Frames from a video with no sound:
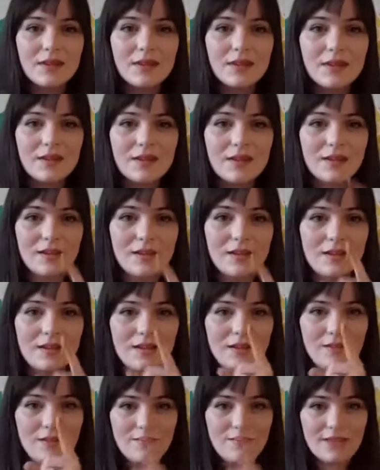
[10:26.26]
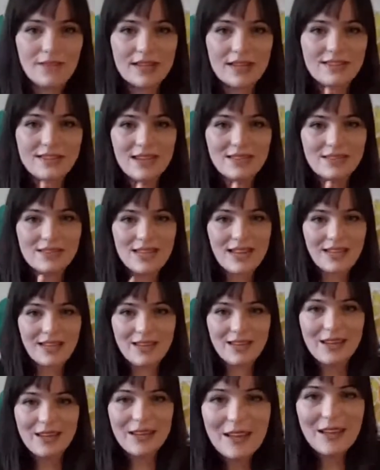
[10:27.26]
Fantastic. I
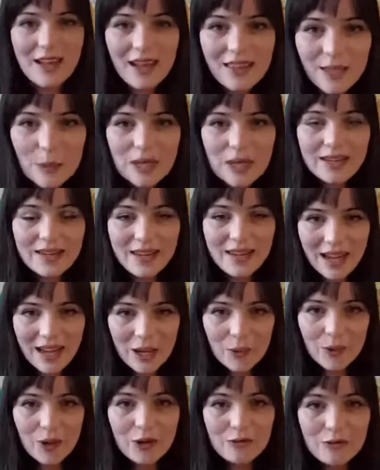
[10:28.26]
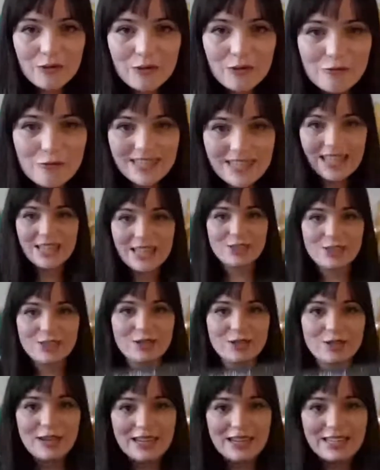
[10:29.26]
think we are now ready to
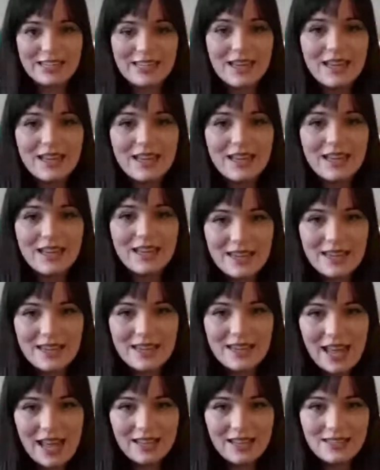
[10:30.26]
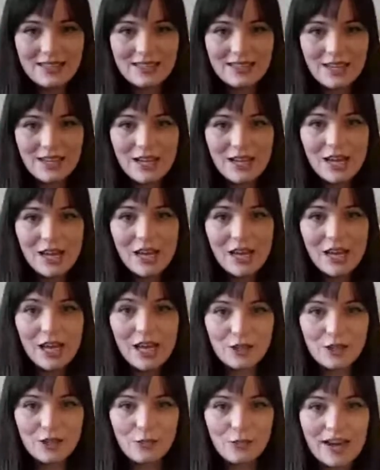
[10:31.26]
read Ned and the
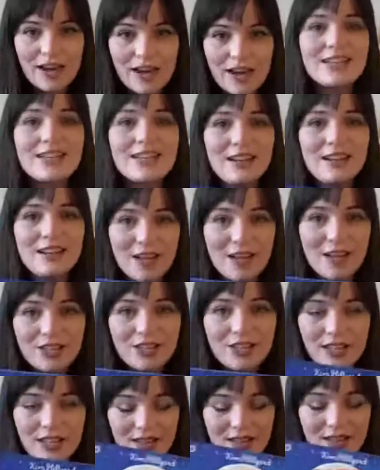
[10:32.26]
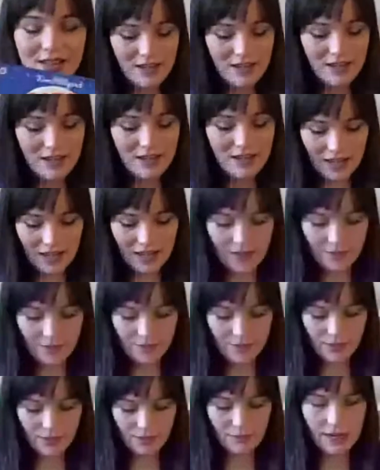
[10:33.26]
Great Garden
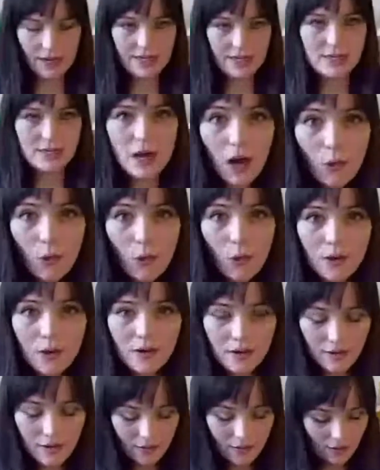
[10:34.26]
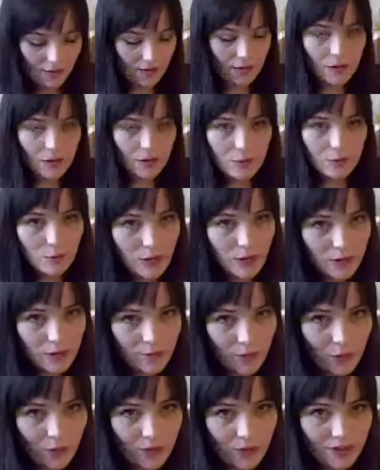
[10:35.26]
Hamster Race. Oh, one
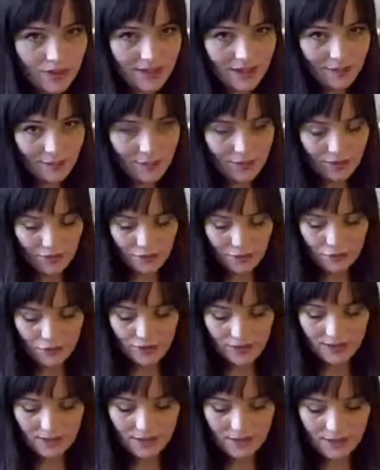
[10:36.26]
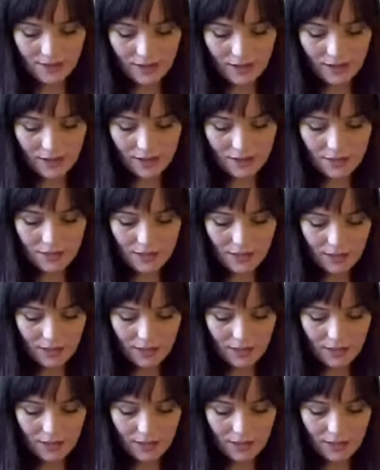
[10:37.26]
more thing before I start.